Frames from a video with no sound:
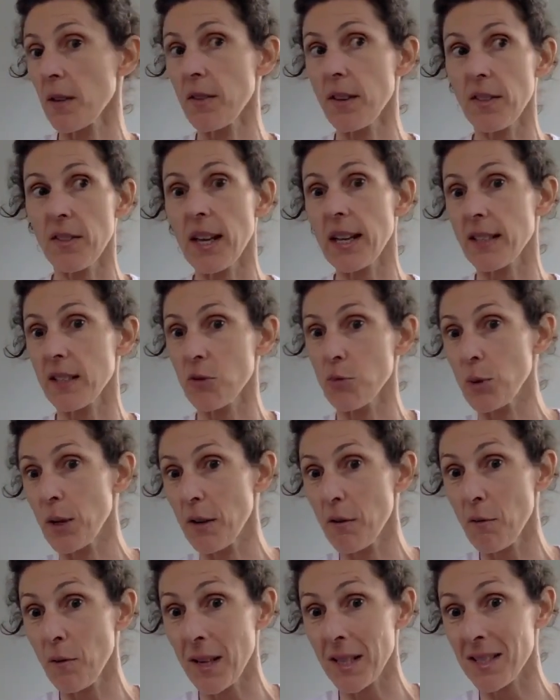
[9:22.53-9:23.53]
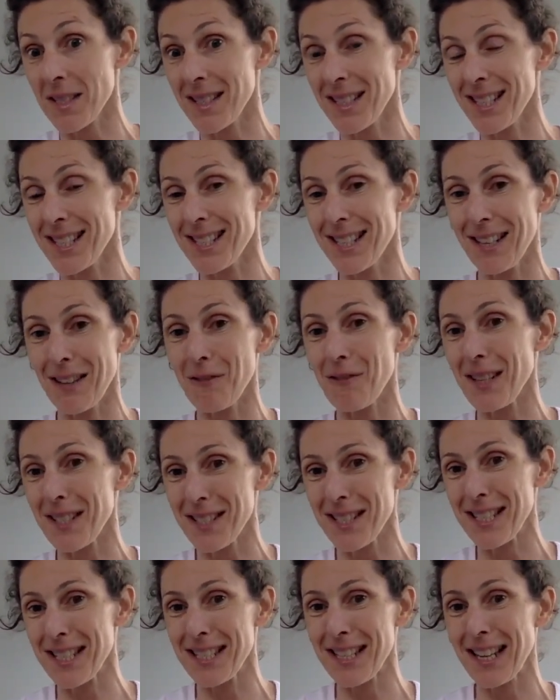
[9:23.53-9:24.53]
I think that is really fascinating, a
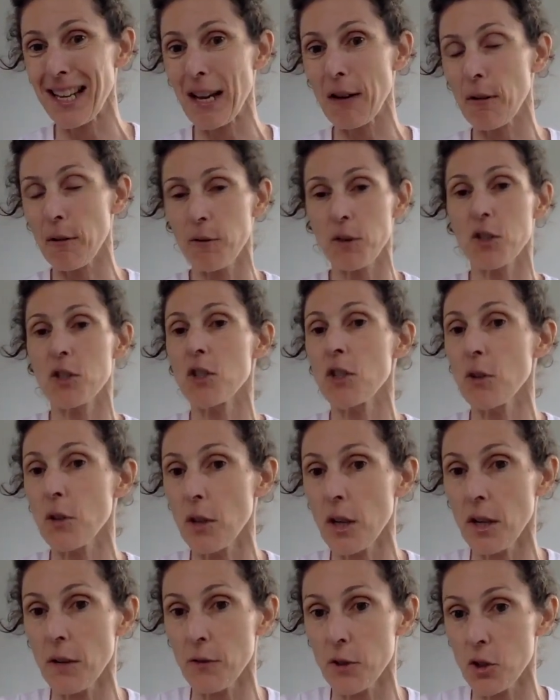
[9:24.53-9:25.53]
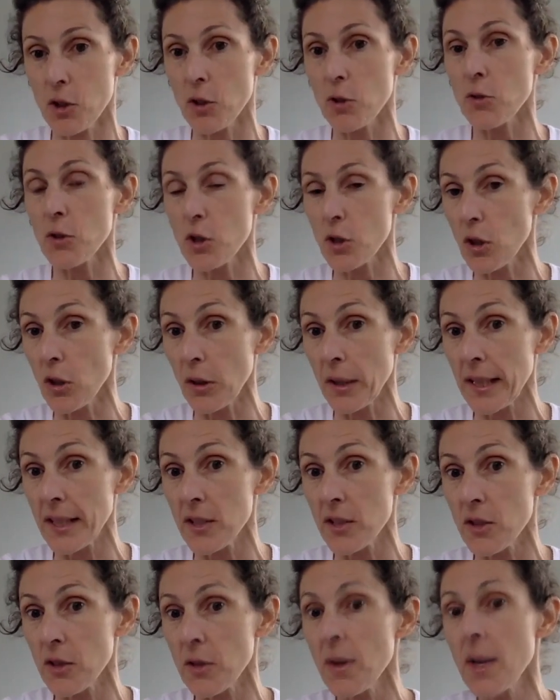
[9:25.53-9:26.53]
fascinating area for children to look
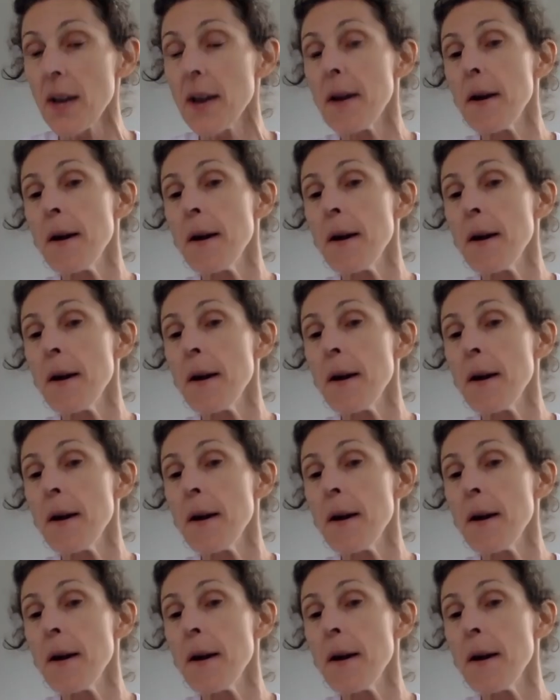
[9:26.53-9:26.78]
into.